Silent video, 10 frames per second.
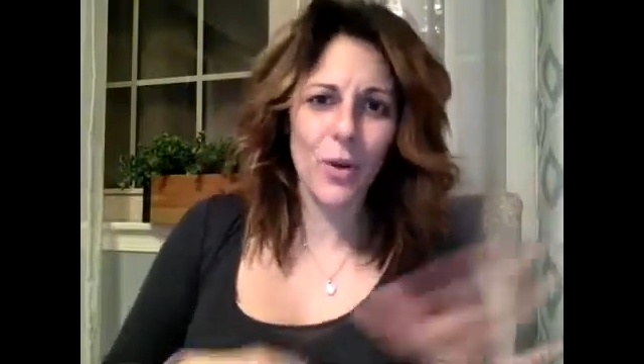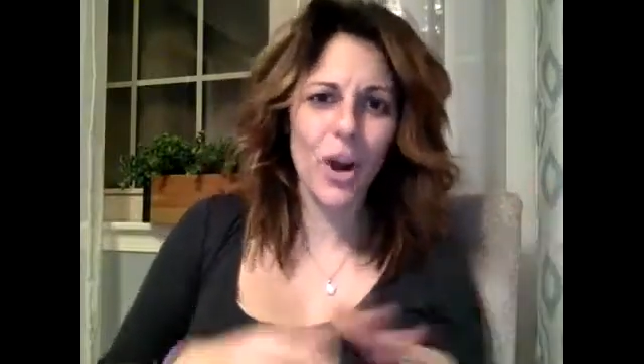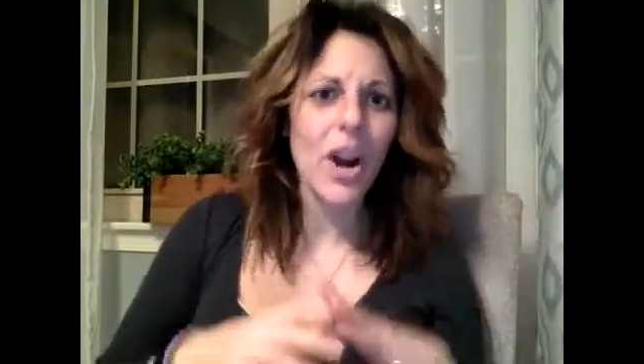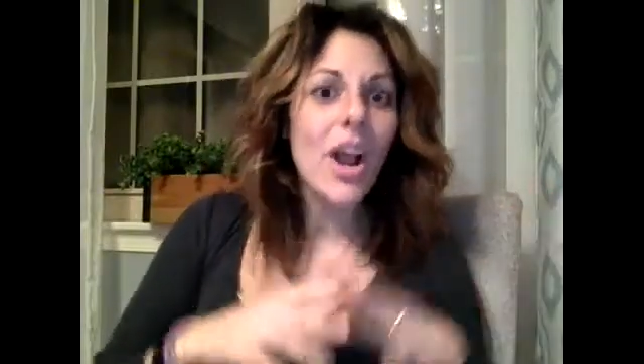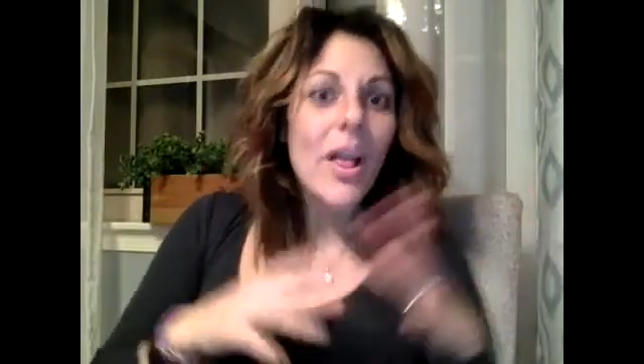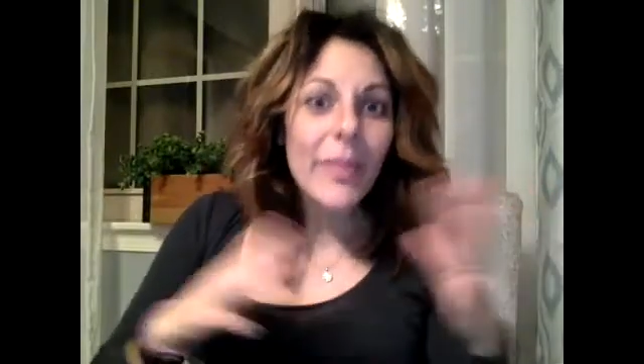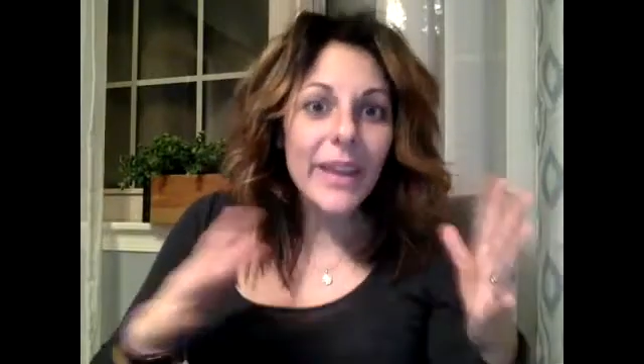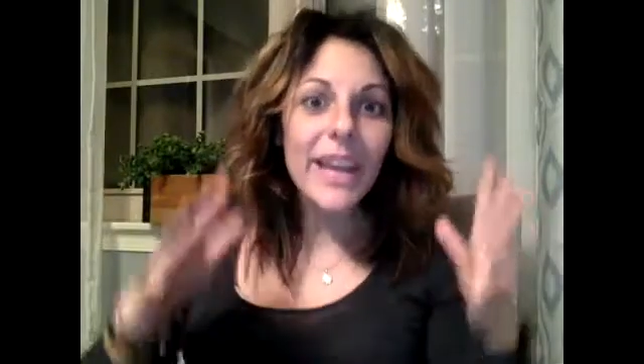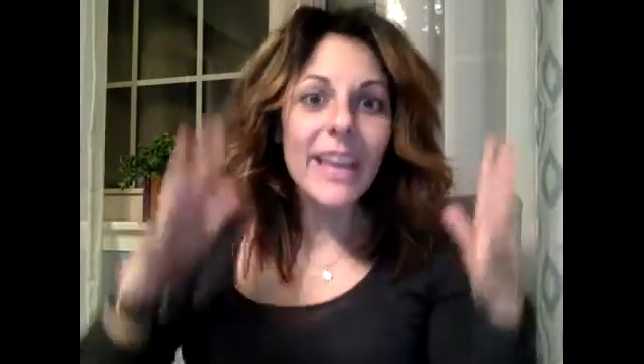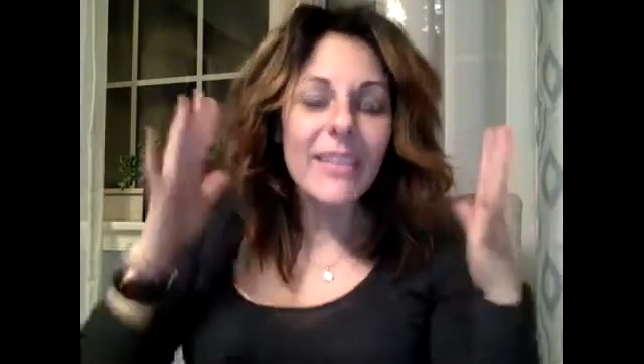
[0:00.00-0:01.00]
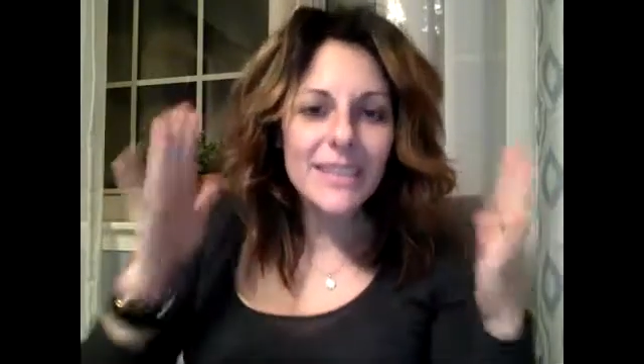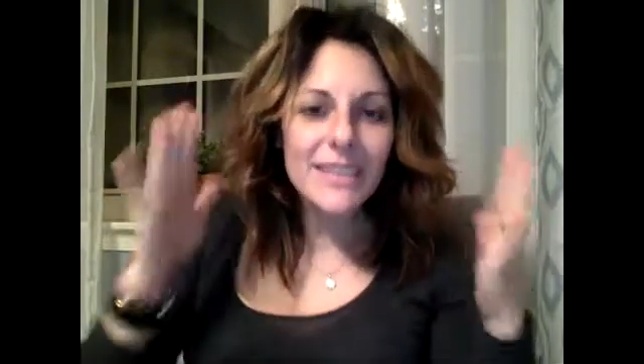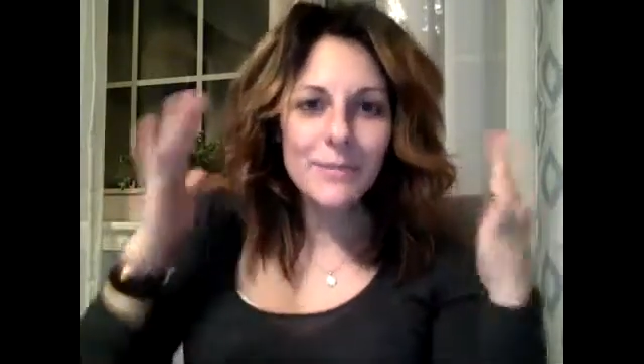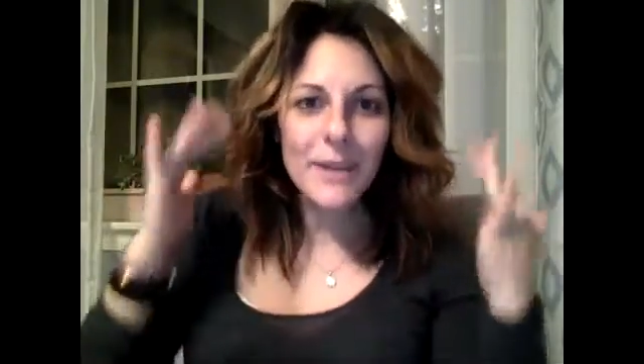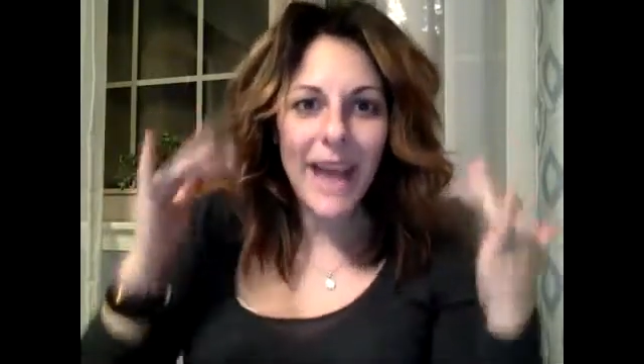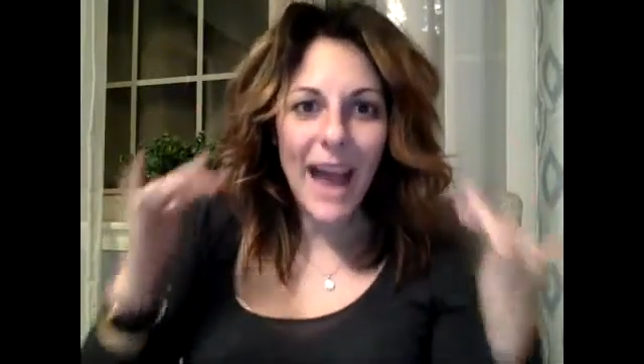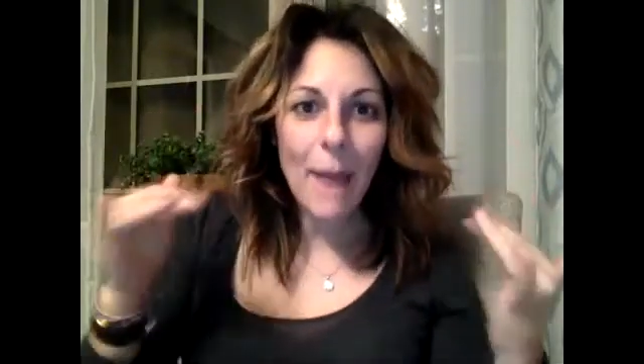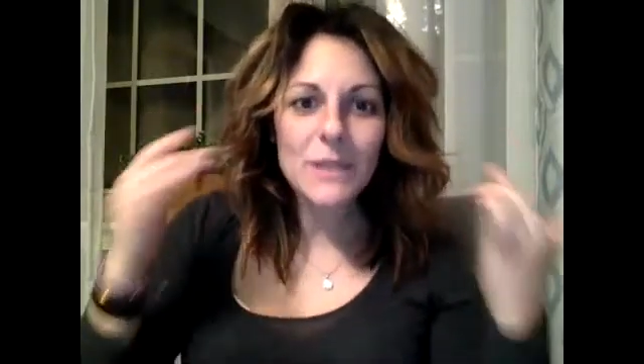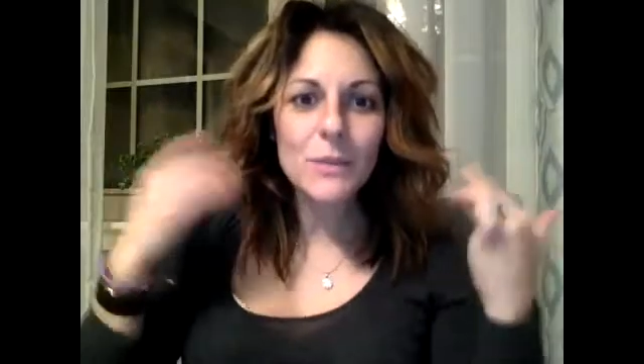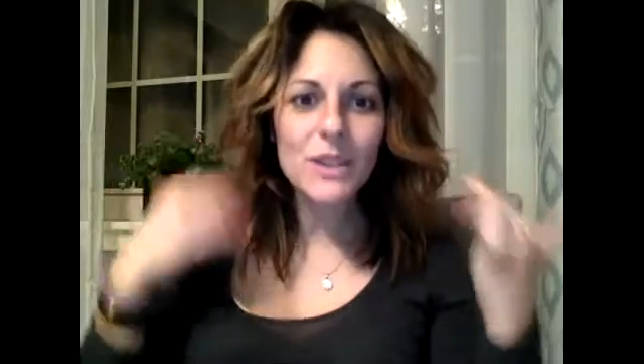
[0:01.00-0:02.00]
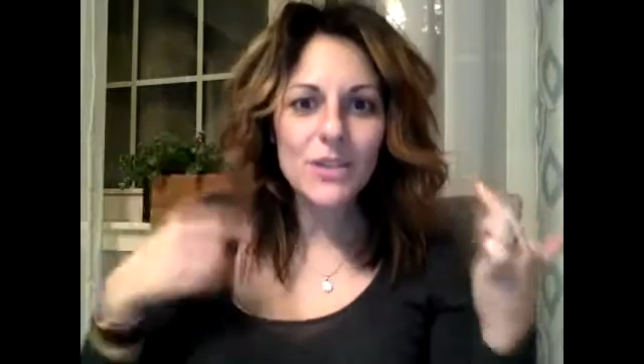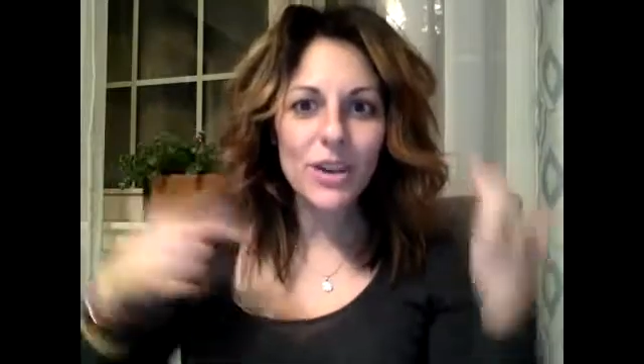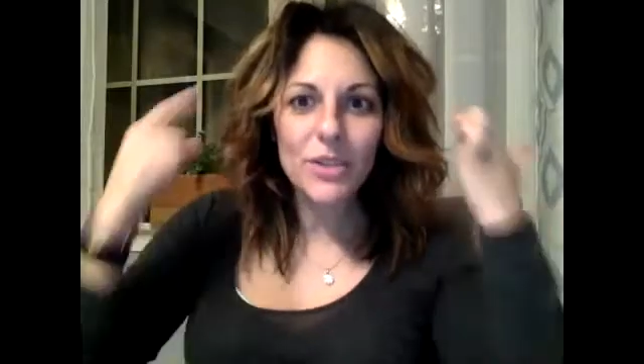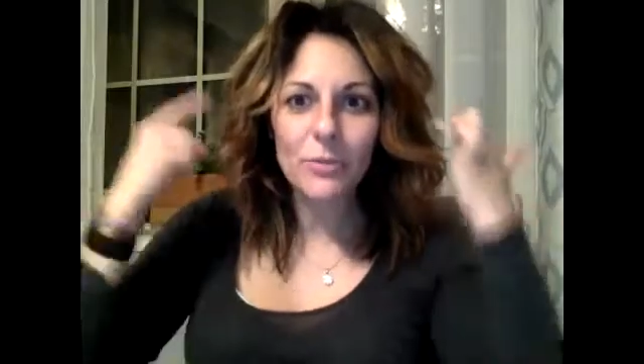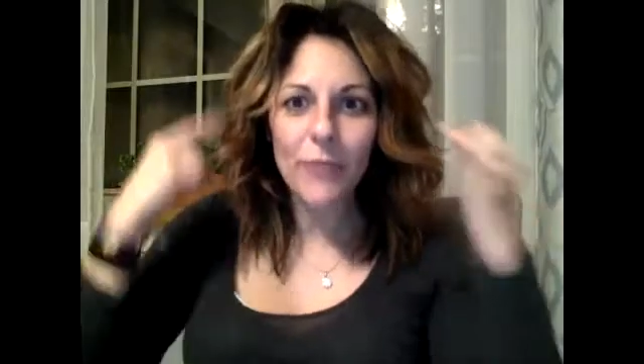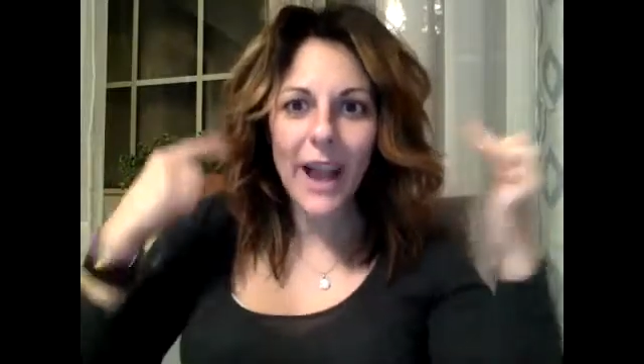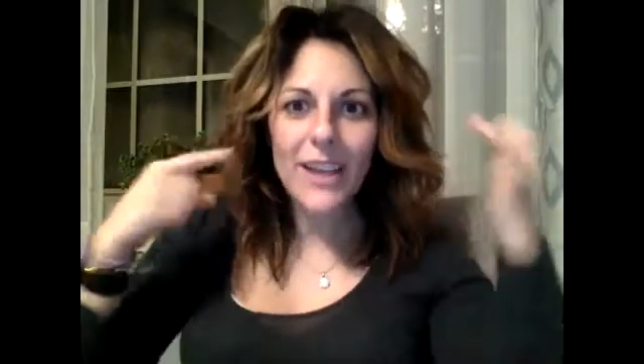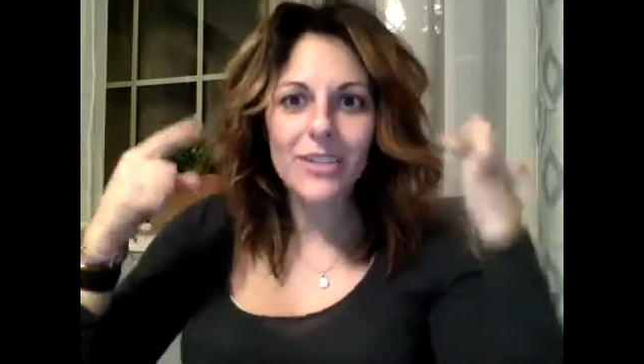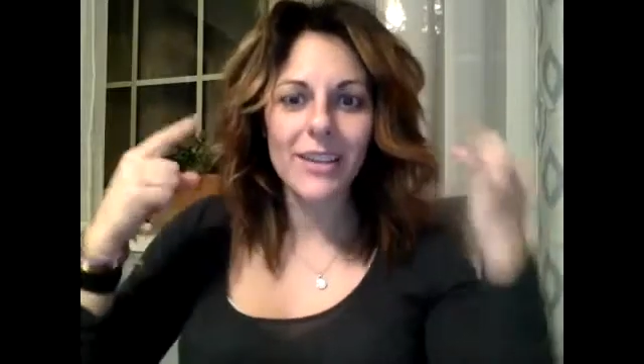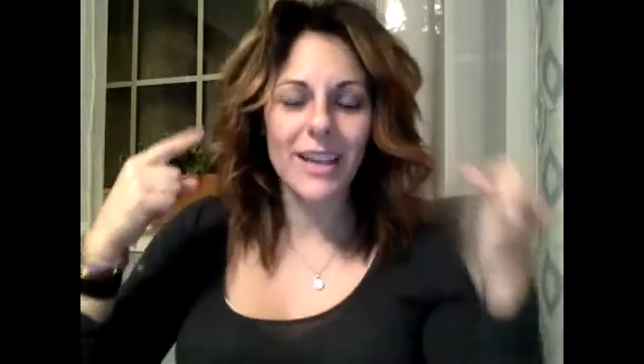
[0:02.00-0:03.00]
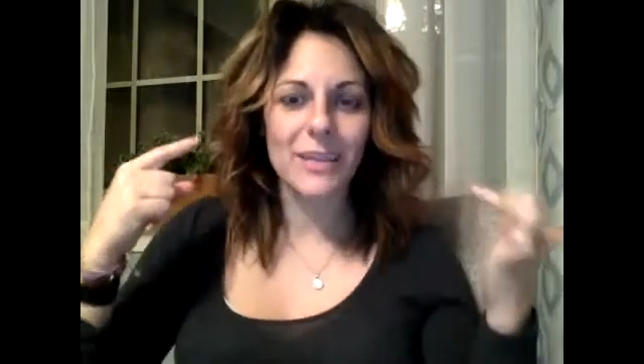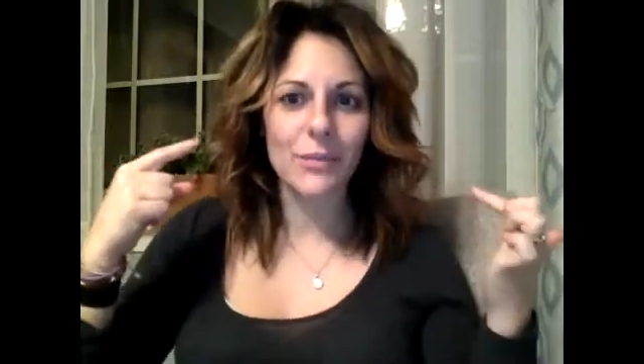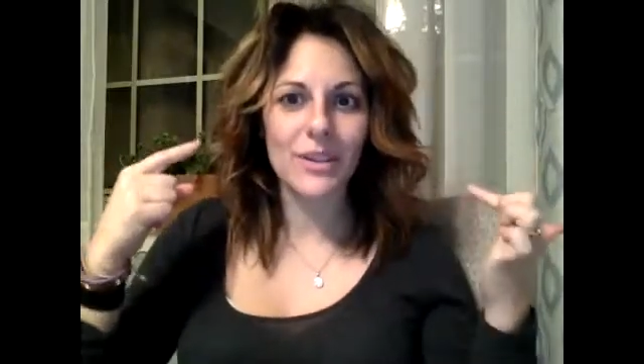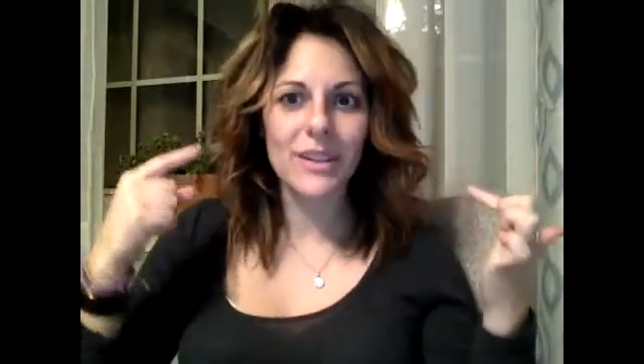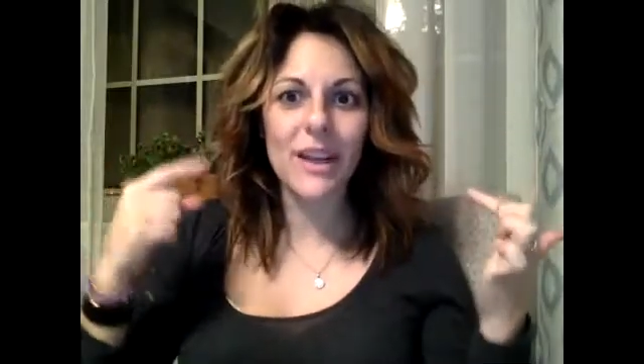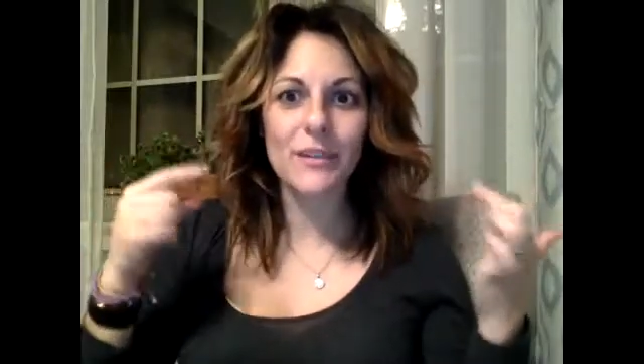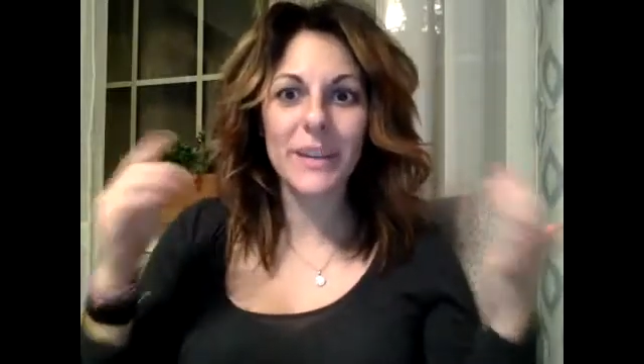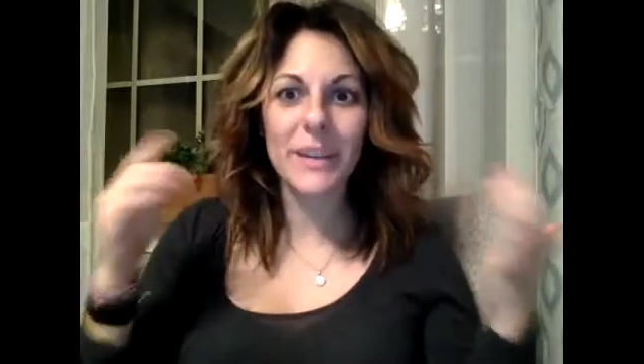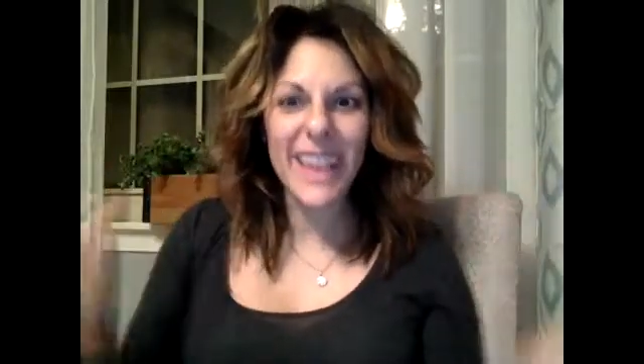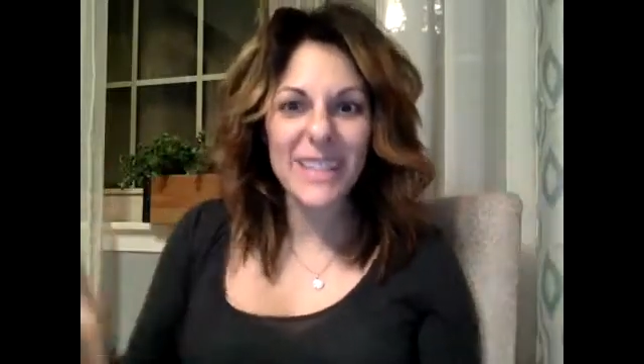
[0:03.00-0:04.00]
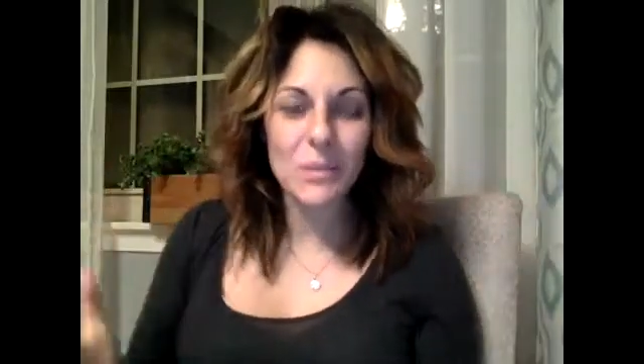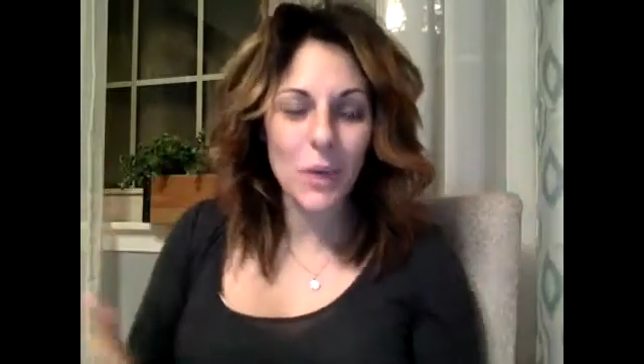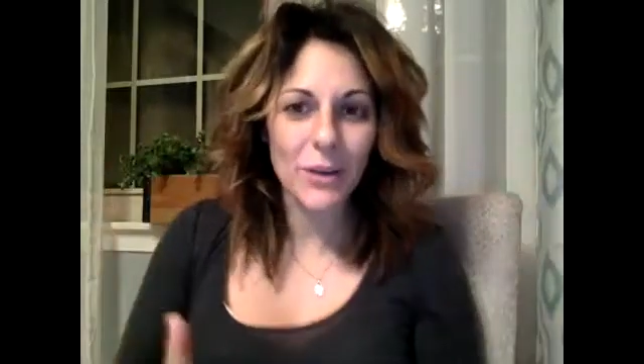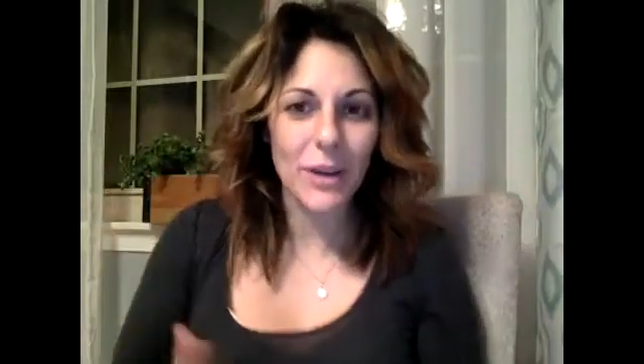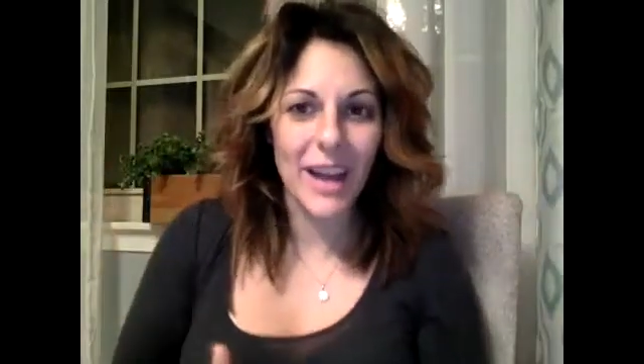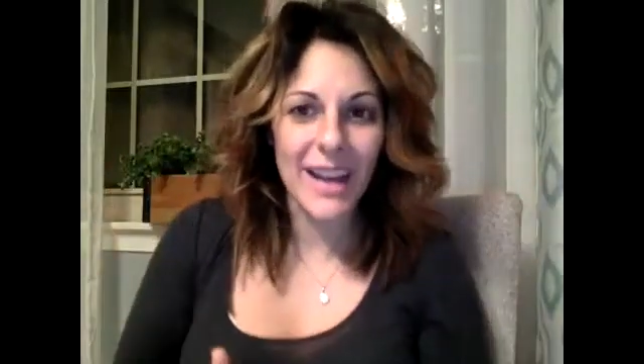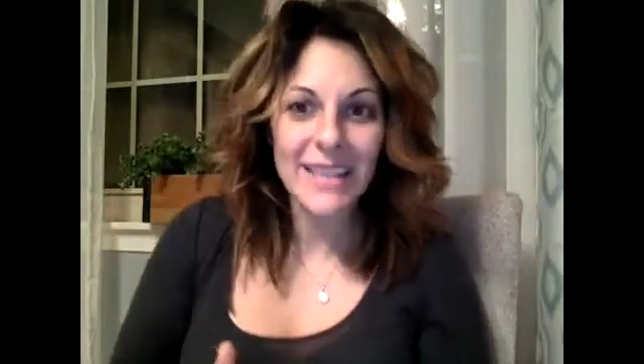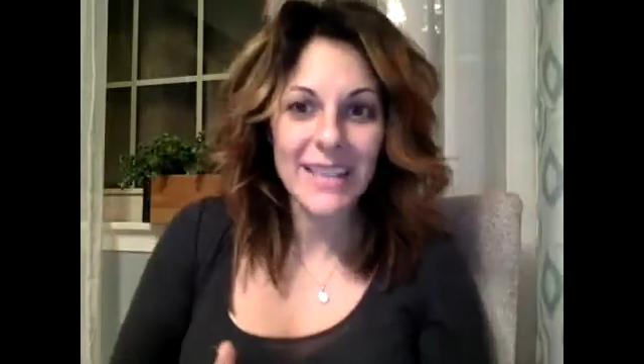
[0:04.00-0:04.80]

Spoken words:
Or like, this is what happens. We start to rationalize with ourselves. But guess what, you guys?